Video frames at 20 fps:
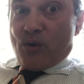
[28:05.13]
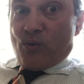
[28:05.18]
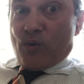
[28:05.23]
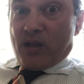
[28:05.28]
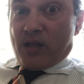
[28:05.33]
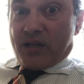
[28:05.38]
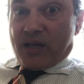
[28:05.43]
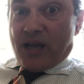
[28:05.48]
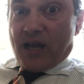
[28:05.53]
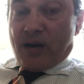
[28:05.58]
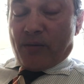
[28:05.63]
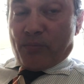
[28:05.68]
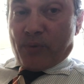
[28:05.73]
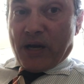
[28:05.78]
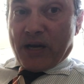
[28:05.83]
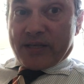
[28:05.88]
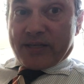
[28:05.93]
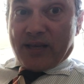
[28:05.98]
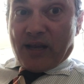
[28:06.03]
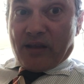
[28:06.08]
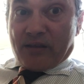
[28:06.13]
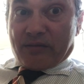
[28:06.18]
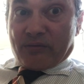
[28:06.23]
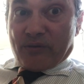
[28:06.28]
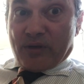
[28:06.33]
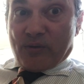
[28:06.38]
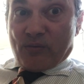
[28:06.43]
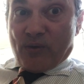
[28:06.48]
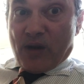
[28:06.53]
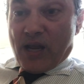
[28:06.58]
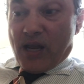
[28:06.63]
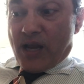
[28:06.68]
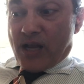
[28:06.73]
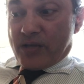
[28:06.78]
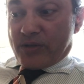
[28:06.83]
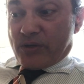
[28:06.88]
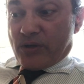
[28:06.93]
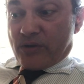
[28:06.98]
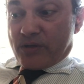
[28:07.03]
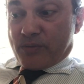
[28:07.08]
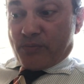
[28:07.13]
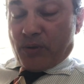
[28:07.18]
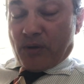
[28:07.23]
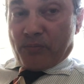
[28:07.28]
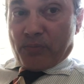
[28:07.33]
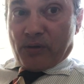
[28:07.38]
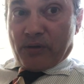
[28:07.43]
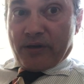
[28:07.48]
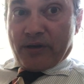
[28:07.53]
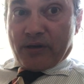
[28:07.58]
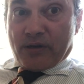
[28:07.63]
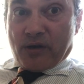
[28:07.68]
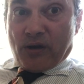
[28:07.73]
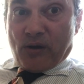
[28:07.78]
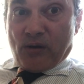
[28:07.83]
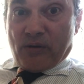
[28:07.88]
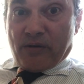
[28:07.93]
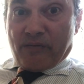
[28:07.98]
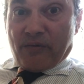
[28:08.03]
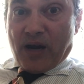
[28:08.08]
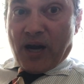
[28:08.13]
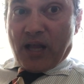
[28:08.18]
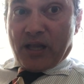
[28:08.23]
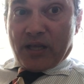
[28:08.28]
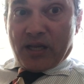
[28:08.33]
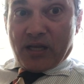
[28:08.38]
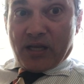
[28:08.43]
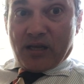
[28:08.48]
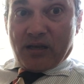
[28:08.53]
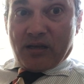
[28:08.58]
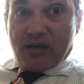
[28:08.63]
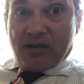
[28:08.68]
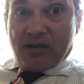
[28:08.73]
well, it kind of breaks out three ways. There's purple, indigo, and violet.